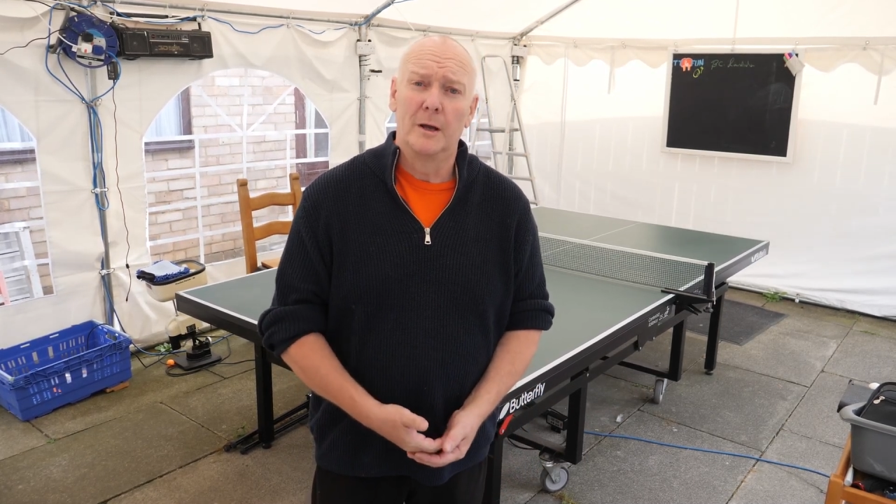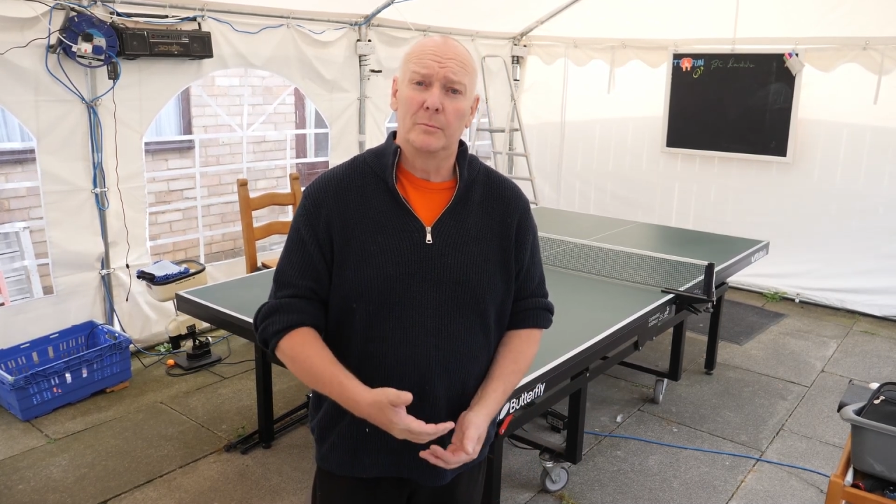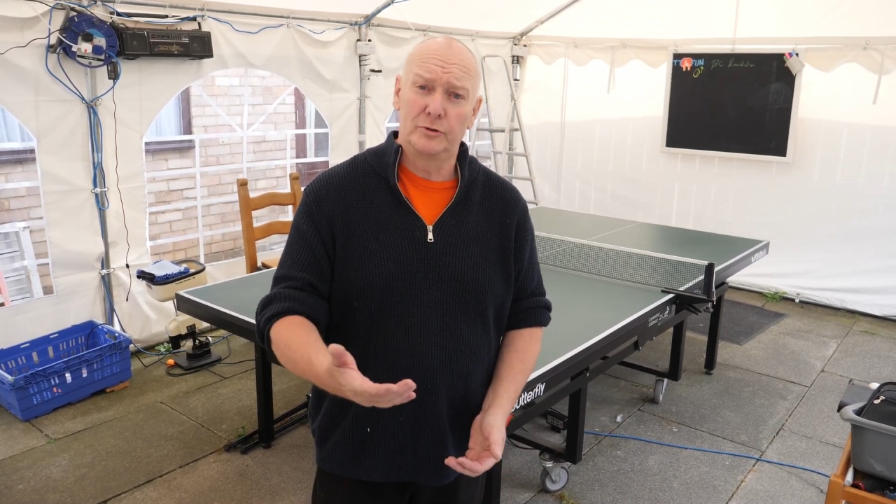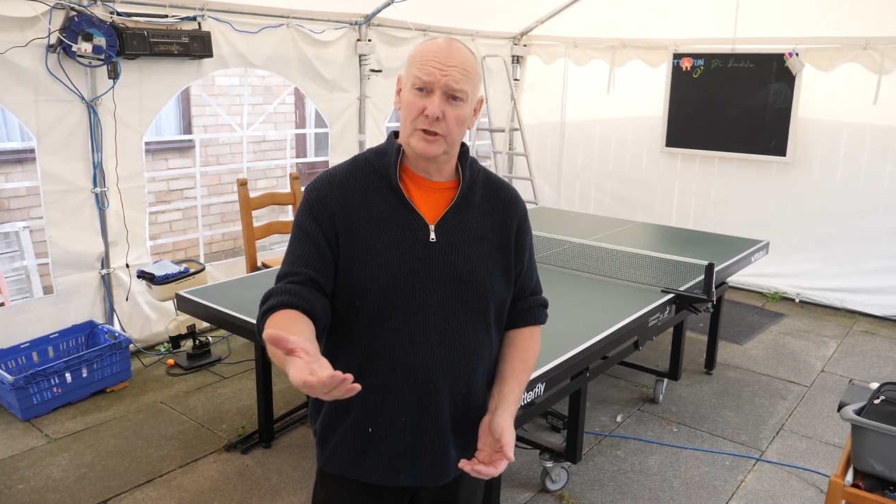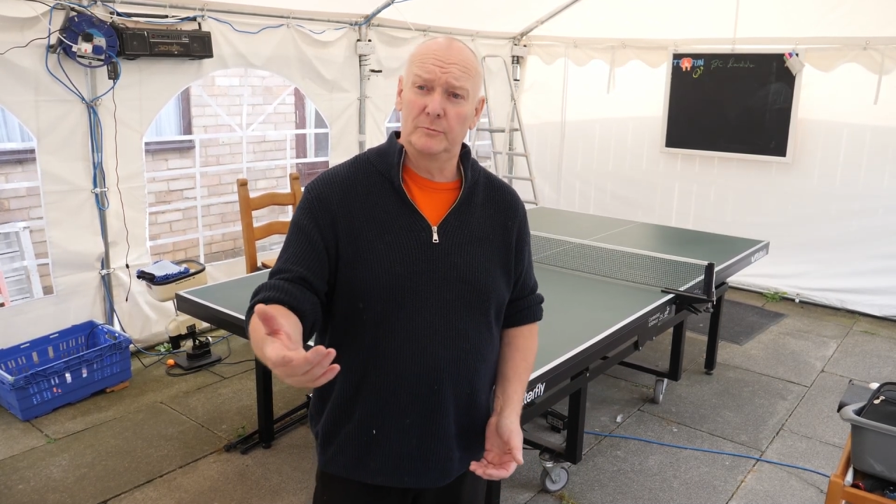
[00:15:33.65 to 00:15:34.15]

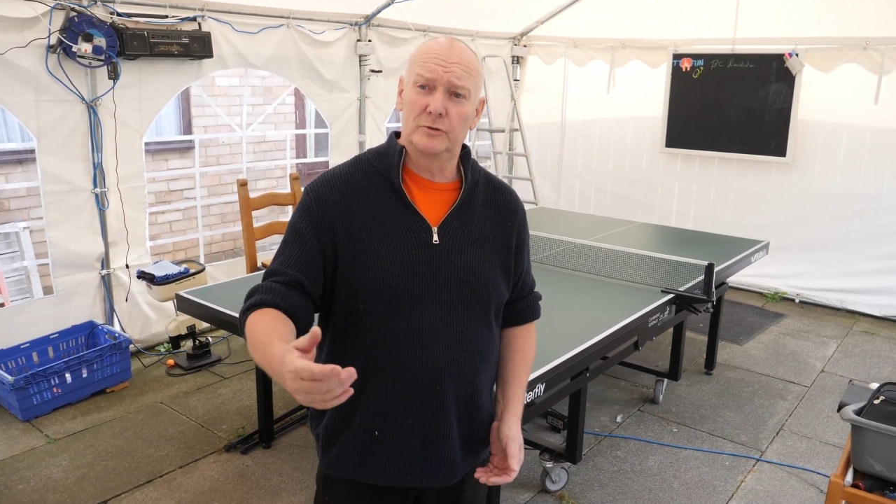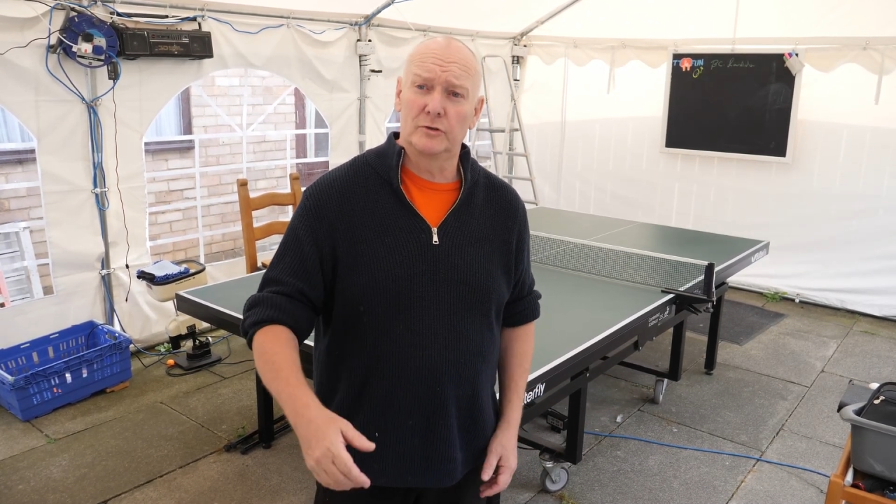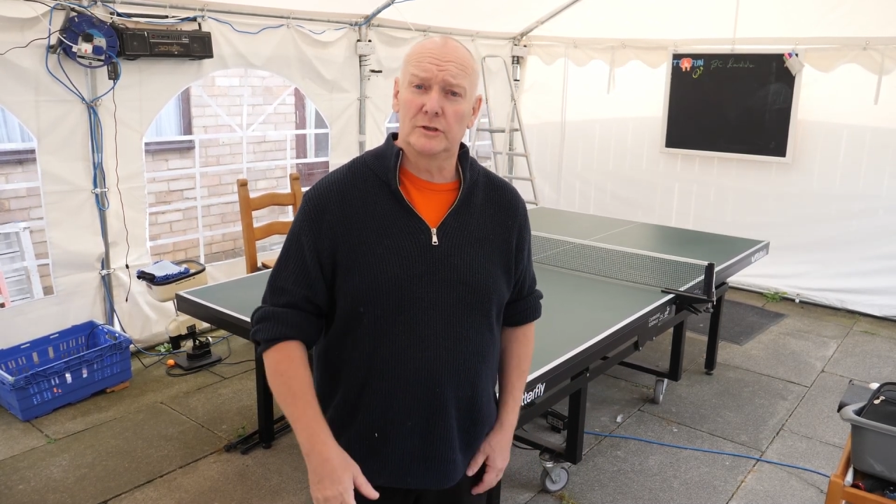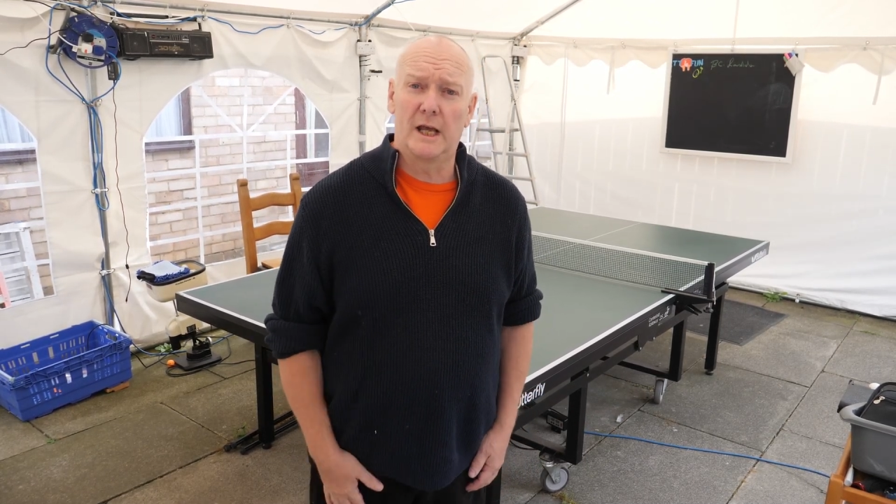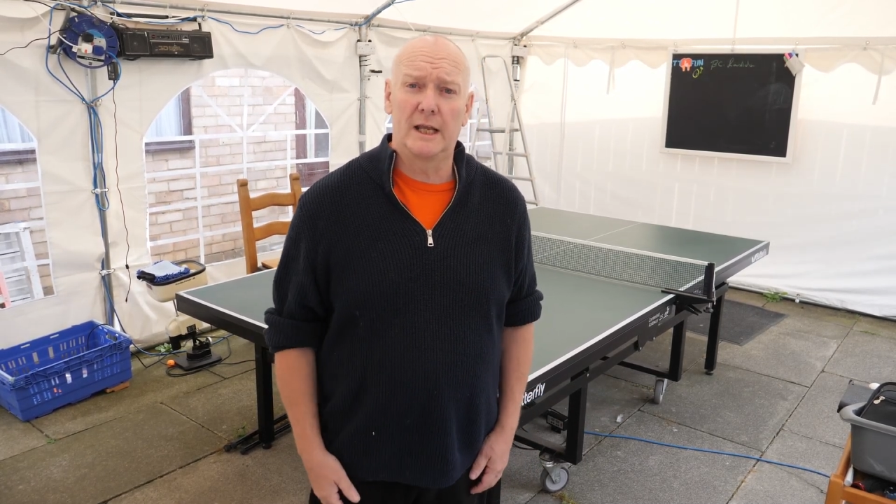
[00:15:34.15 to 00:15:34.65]
but James
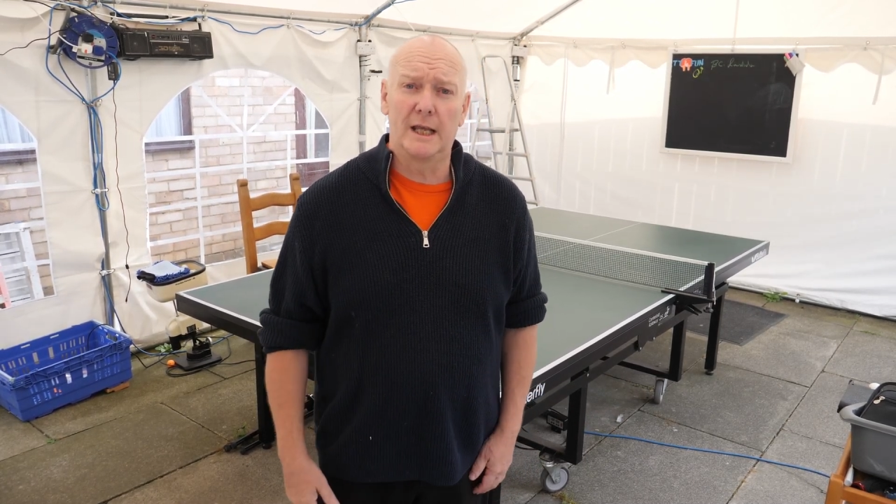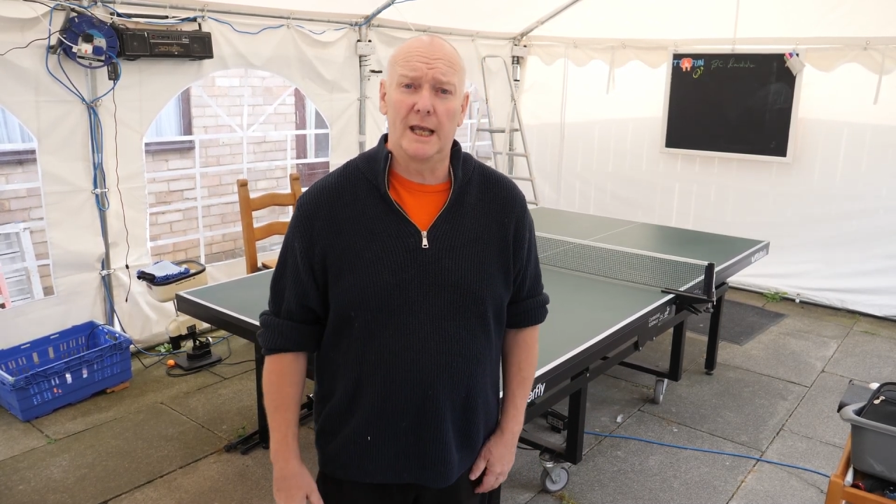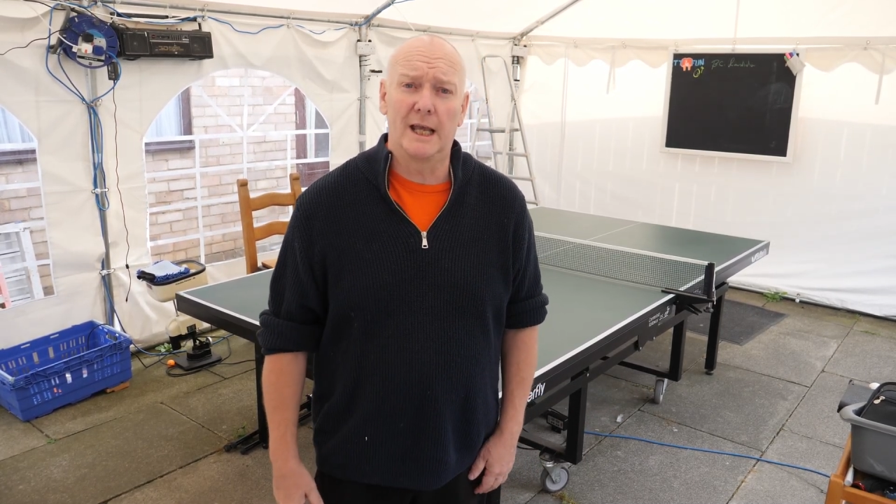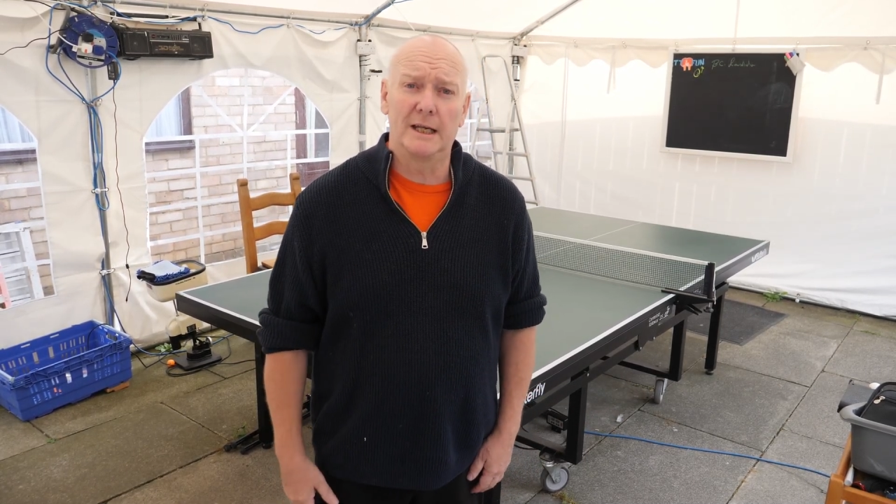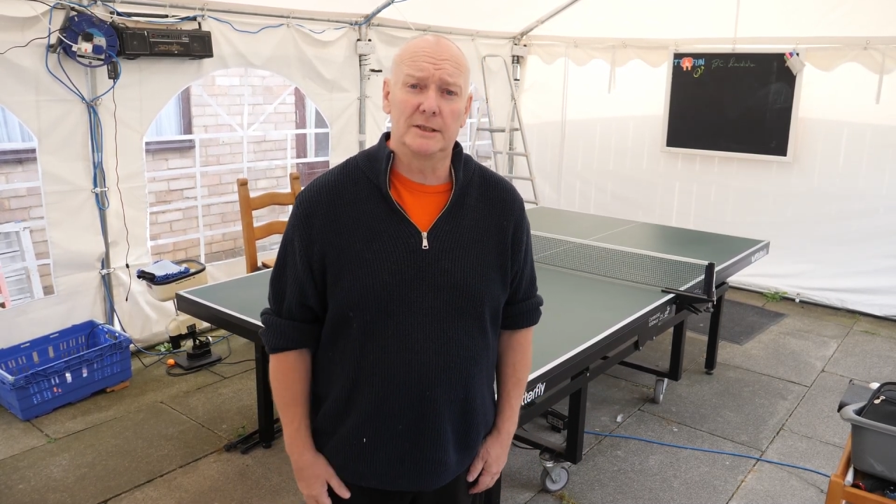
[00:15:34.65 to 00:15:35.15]
does like it
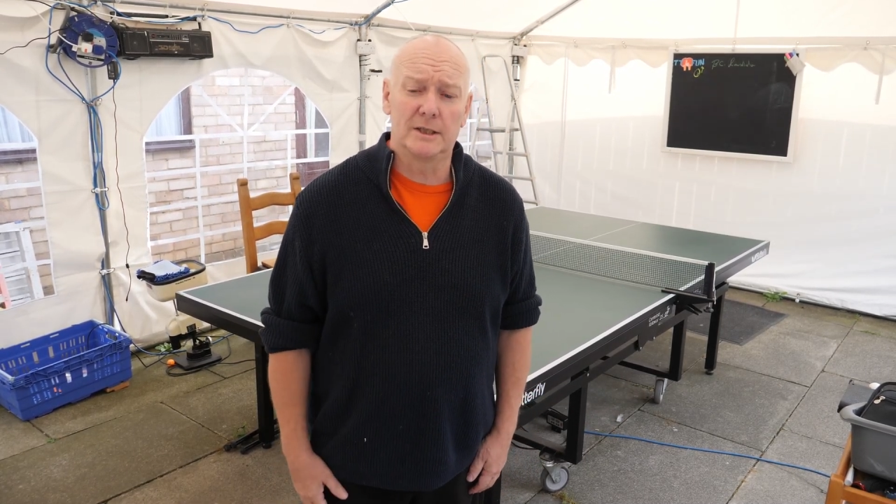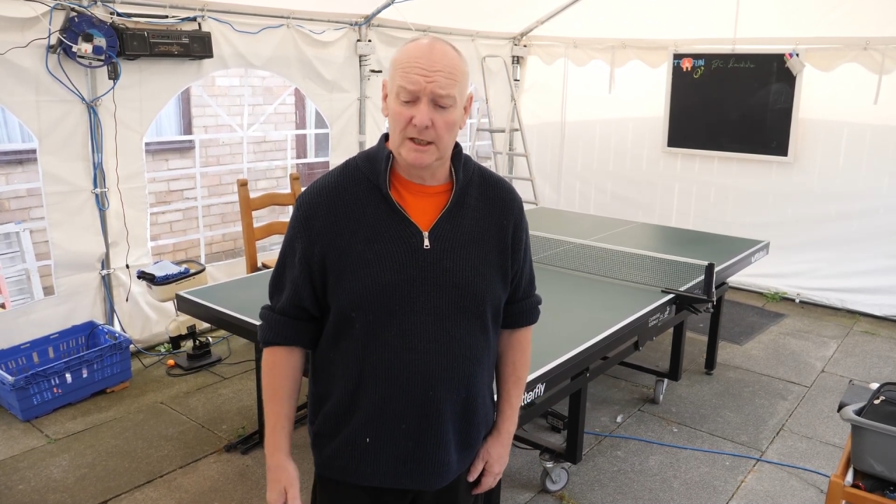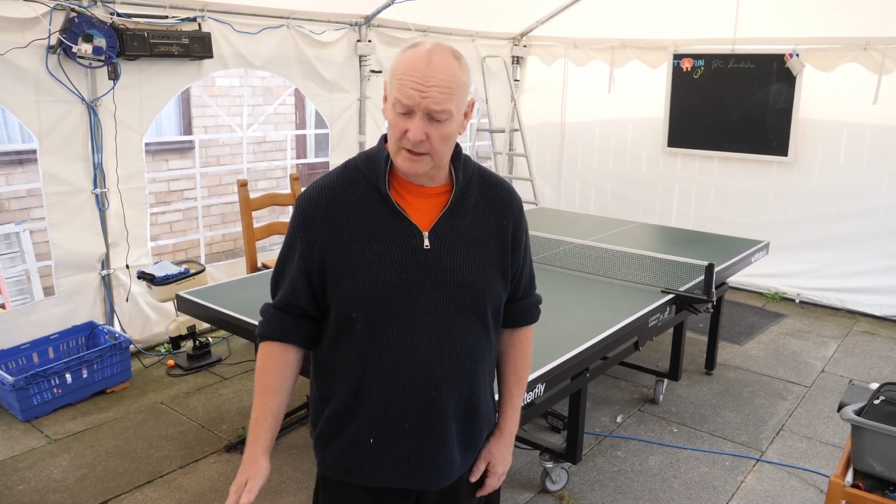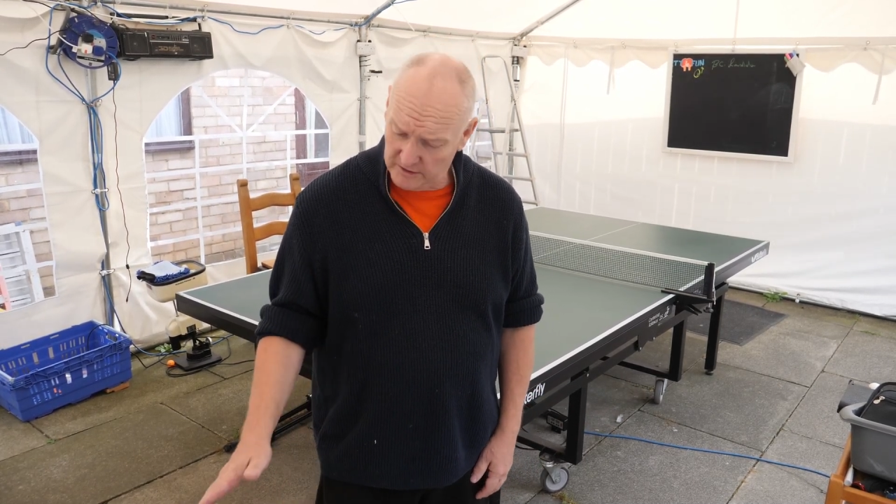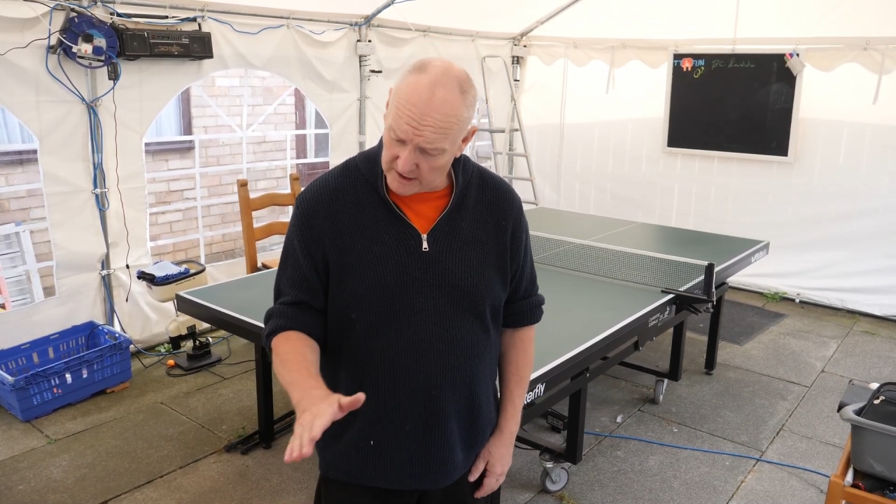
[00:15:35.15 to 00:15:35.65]
and he's